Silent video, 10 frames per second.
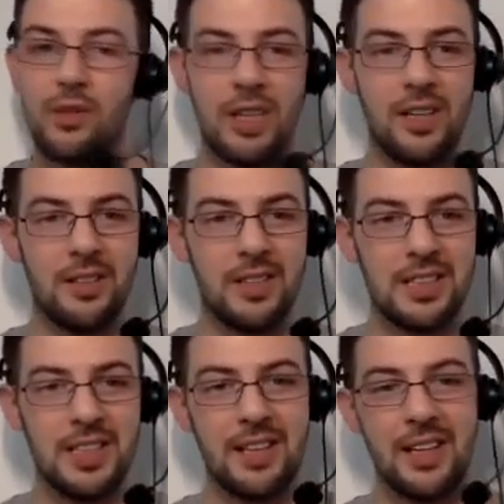yeah,
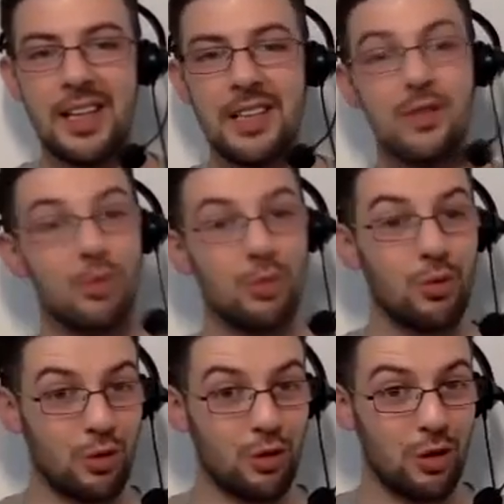listen, I think that
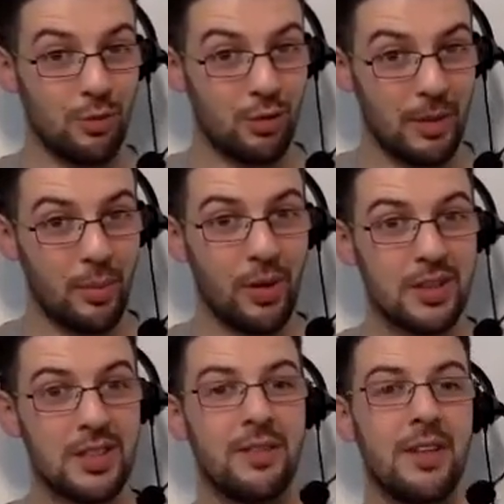those are some great
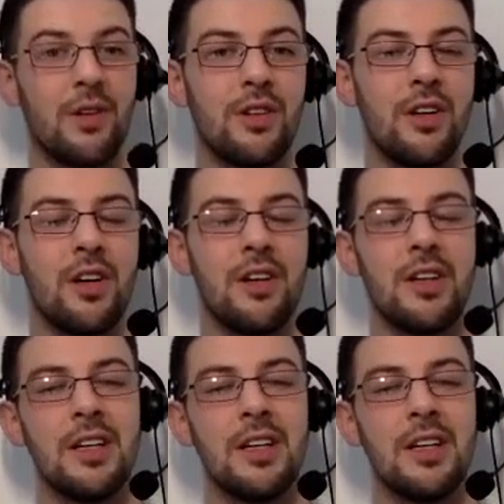points that you've hit on there, Aaron.